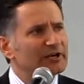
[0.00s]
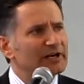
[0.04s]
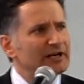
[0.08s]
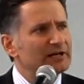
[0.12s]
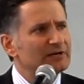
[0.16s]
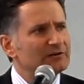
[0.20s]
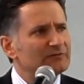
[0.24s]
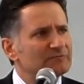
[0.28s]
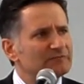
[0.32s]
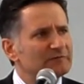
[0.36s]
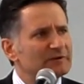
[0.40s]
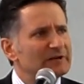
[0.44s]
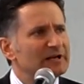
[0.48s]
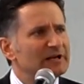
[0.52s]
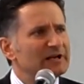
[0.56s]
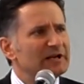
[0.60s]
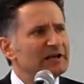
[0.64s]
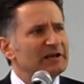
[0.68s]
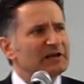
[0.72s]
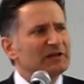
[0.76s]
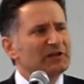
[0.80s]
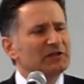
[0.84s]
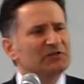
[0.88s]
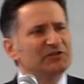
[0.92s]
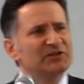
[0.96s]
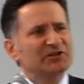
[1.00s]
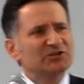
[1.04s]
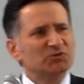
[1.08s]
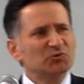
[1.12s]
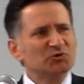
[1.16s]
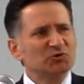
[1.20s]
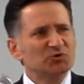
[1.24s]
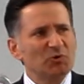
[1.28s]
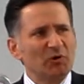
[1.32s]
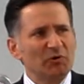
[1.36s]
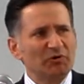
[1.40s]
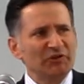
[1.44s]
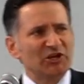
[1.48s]
Okay?
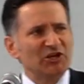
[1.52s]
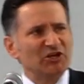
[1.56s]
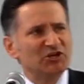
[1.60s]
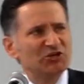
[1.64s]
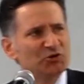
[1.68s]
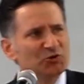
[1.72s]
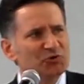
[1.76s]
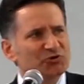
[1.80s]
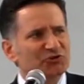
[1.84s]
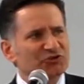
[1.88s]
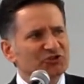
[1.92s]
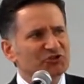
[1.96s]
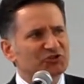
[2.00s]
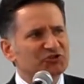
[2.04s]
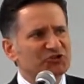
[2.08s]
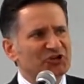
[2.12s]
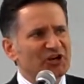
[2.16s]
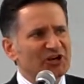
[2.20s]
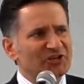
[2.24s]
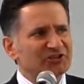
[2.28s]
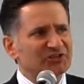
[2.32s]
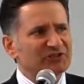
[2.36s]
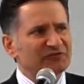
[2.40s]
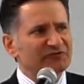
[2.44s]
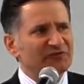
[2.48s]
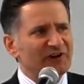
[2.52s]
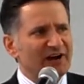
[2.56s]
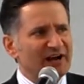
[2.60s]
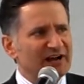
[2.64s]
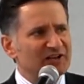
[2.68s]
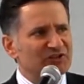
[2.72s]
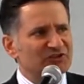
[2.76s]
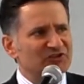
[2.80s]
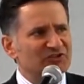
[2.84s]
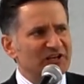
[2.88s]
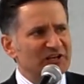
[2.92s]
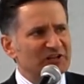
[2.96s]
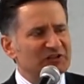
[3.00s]
This was what they used to
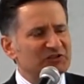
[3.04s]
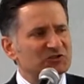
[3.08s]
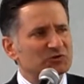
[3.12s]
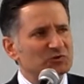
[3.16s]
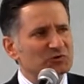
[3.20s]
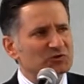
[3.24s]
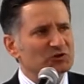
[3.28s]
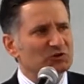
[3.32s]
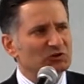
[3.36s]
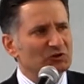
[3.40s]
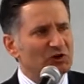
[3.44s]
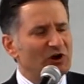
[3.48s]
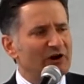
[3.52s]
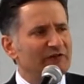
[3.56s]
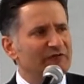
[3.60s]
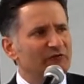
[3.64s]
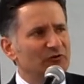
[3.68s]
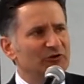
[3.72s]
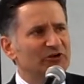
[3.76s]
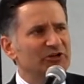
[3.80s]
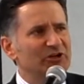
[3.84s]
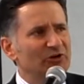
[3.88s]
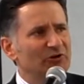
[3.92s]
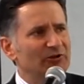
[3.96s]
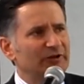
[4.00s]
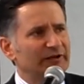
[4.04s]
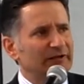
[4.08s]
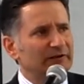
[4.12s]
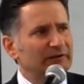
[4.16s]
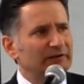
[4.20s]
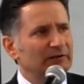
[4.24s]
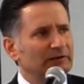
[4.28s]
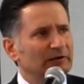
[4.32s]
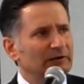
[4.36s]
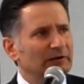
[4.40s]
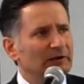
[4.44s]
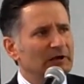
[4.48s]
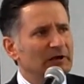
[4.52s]
justify and say this was a lawful
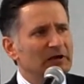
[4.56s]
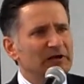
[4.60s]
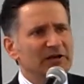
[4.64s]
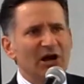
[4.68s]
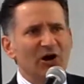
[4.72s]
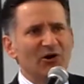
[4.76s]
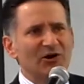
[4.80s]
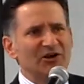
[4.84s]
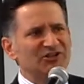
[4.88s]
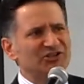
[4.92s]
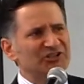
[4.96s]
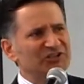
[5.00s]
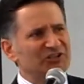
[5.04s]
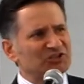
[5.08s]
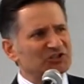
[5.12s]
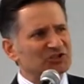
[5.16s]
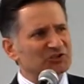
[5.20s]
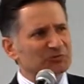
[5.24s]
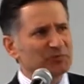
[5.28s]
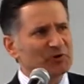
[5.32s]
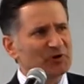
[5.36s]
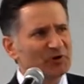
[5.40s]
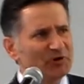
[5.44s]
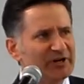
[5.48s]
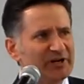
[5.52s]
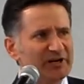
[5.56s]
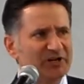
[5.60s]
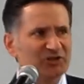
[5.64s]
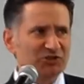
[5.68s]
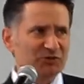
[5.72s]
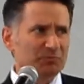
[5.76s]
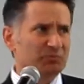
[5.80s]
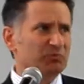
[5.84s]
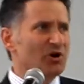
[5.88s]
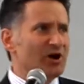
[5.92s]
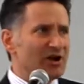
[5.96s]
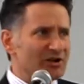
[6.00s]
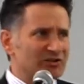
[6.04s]
killing. Now, as an
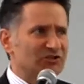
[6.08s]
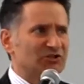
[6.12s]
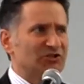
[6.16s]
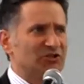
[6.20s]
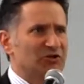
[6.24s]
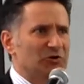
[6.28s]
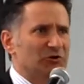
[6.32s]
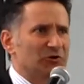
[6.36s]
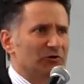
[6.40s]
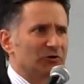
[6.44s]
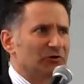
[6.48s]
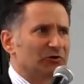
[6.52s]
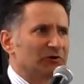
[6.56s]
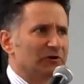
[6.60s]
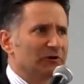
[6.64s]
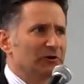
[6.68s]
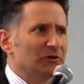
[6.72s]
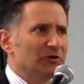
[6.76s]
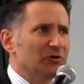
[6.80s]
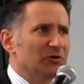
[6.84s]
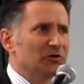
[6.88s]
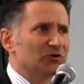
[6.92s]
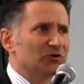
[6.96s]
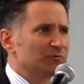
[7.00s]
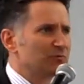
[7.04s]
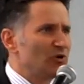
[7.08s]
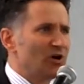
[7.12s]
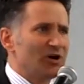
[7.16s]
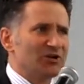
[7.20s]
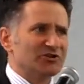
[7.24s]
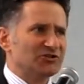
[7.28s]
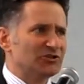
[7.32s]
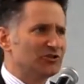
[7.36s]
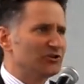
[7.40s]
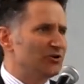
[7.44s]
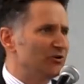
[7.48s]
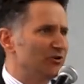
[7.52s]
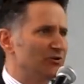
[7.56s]
experienced prosecutor who's
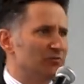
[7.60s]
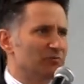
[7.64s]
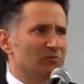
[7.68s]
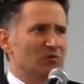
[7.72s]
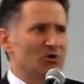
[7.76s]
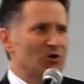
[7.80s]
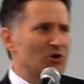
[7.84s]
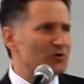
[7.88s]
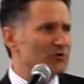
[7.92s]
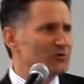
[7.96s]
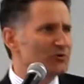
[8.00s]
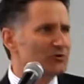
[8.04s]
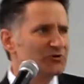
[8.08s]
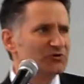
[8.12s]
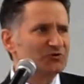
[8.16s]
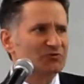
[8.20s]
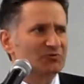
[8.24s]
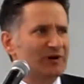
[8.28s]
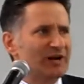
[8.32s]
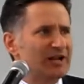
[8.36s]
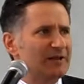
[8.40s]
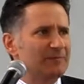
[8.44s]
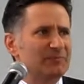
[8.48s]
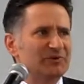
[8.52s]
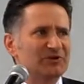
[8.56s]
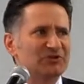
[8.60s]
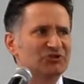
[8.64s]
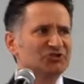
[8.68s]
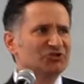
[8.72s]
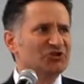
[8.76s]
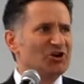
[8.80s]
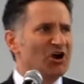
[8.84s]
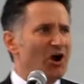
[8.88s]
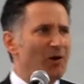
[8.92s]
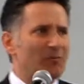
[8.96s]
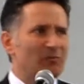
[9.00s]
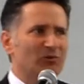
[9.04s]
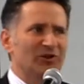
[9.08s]
prosecuted murderers,
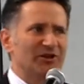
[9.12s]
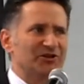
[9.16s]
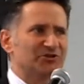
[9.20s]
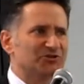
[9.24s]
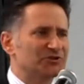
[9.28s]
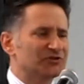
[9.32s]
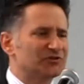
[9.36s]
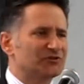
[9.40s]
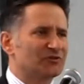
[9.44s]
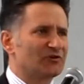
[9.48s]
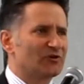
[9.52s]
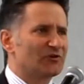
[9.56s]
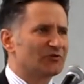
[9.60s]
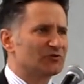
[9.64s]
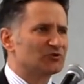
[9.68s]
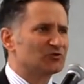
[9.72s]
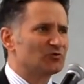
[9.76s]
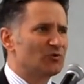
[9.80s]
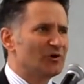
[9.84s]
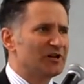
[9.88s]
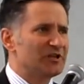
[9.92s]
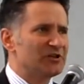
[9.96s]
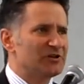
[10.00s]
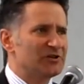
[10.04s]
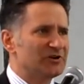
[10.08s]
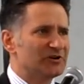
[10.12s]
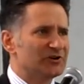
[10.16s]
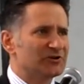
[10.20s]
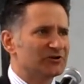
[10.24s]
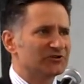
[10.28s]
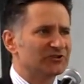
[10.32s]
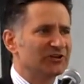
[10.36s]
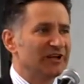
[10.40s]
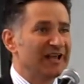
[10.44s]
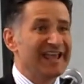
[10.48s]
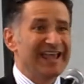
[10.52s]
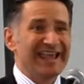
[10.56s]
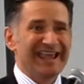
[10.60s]
rapists, child molesters for over 20
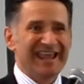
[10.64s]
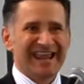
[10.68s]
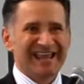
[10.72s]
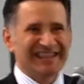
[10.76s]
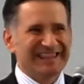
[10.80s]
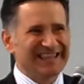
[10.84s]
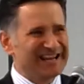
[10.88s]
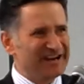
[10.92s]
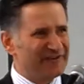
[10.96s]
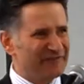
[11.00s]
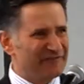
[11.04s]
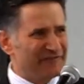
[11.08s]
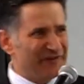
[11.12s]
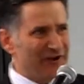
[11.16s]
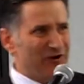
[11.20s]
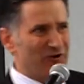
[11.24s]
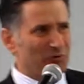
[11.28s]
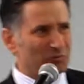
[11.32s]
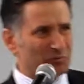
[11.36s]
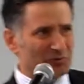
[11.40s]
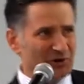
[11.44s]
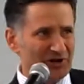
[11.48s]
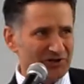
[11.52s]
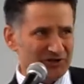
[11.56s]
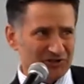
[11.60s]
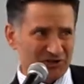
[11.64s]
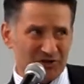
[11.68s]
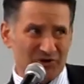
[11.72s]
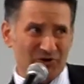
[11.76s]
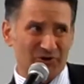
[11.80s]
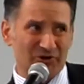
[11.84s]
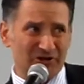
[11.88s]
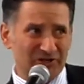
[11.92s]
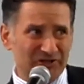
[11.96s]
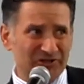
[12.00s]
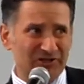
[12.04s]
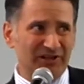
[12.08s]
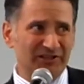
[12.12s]
years, and then a federal
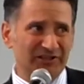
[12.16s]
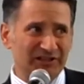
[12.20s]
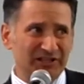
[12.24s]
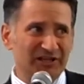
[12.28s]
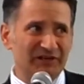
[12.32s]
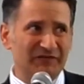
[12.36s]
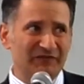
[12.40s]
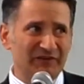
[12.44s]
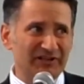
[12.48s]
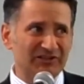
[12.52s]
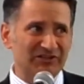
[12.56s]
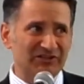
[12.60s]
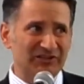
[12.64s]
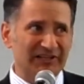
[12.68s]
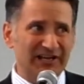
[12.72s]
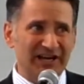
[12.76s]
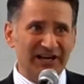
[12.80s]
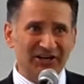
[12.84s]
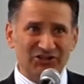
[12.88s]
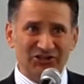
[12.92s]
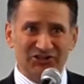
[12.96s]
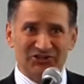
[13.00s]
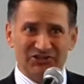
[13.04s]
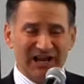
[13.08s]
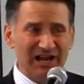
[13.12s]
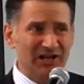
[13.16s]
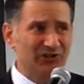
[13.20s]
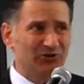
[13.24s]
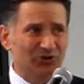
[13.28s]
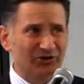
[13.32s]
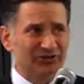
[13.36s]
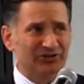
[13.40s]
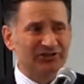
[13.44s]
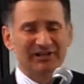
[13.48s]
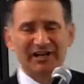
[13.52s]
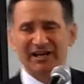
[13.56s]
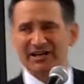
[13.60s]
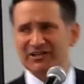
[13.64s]
prosecutor conducting investigations,
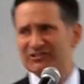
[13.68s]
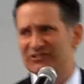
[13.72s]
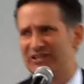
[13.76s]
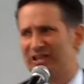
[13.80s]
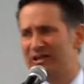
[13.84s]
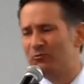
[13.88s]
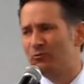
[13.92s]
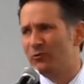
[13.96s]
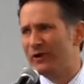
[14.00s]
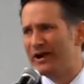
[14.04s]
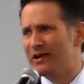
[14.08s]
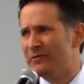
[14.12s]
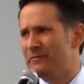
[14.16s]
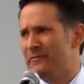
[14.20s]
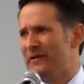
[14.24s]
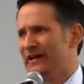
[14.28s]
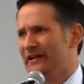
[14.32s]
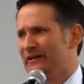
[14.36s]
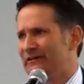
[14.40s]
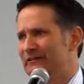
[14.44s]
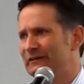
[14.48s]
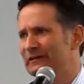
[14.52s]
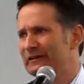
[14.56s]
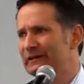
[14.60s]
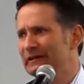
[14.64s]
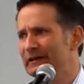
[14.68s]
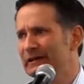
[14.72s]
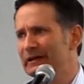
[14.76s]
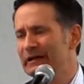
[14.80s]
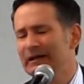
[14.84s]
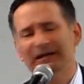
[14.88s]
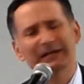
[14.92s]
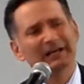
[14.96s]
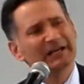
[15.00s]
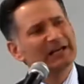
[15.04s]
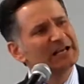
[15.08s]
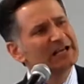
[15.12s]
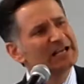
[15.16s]
I looked and I said, wait a minute.
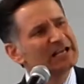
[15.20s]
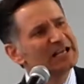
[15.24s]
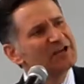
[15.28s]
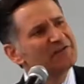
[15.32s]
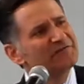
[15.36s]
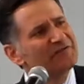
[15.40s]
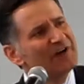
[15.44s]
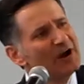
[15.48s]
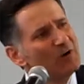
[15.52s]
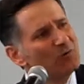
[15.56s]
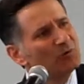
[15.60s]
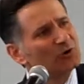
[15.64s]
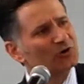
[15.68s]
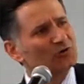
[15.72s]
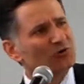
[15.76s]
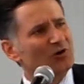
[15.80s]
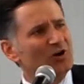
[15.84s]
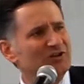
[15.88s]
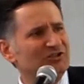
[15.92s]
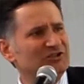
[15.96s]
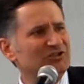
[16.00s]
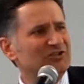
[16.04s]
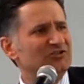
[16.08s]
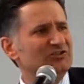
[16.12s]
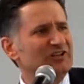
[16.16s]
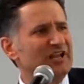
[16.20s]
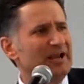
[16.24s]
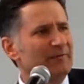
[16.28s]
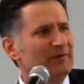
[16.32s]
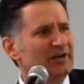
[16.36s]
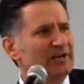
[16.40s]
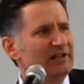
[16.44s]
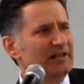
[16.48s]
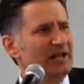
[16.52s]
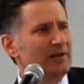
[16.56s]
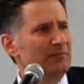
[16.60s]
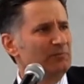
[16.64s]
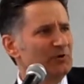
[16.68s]
If I were
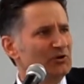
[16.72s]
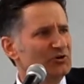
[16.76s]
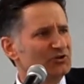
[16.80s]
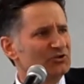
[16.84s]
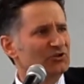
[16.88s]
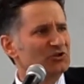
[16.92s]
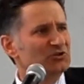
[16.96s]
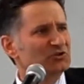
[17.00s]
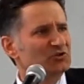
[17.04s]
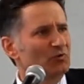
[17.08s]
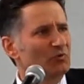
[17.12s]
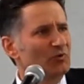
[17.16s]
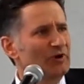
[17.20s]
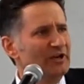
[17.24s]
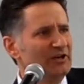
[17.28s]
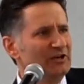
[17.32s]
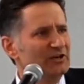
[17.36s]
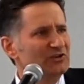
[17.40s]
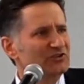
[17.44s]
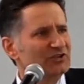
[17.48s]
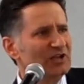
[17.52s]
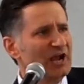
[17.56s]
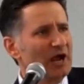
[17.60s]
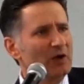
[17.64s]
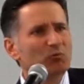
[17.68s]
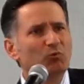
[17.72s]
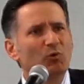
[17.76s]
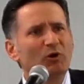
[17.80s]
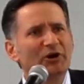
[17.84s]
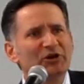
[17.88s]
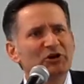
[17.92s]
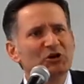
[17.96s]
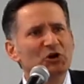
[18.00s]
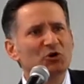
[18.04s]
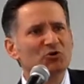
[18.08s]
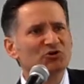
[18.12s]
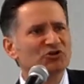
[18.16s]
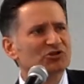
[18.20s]
cross-examining that person as a witness,
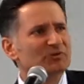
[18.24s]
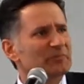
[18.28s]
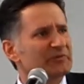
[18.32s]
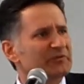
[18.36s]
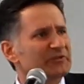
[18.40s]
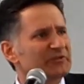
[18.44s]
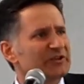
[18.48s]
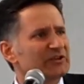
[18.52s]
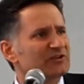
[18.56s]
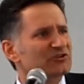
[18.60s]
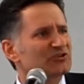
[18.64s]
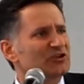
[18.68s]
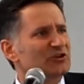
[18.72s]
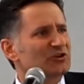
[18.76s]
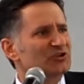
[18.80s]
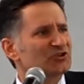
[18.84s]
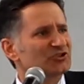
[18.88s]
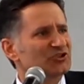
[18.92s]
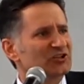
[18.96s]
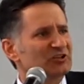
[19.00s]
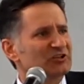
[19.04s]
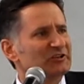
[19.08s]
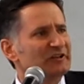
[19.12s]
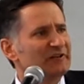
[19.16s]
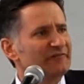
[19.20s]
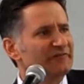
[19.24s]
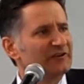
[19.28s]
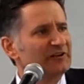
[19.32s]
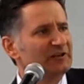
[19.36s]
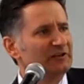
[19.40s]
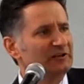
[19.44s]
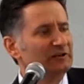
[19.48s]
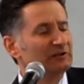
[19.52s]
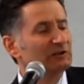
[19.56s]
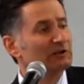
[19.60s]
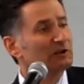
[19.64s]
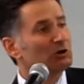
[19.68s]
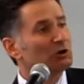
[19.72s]
I'd want to know some things that are
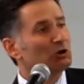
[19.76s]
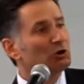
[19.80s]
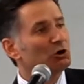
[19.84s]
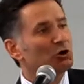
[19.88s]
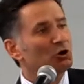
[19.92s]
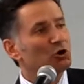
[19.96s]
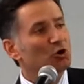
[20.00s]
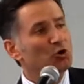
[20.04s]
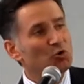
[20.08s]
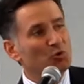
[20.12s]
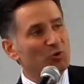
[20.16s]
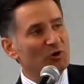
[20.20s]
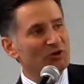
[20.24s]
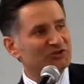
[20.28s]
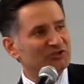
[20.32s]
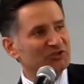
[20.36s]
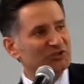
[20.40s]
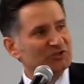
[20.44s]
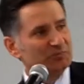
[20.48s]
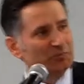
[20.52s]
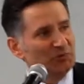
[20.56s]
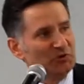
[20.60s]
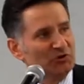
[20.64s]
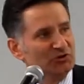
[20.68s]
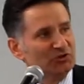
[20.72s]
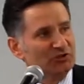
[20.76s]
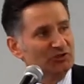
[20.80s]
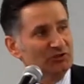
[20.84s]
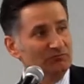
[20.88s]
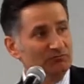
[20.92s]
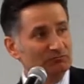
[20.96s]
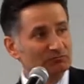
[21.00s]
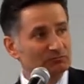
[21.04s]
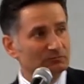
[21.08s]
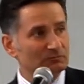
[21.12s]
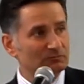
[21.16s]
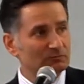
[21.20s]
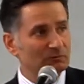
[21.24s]
significant. Who was this
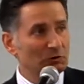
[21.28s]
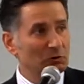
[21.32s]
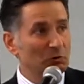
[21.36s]
person?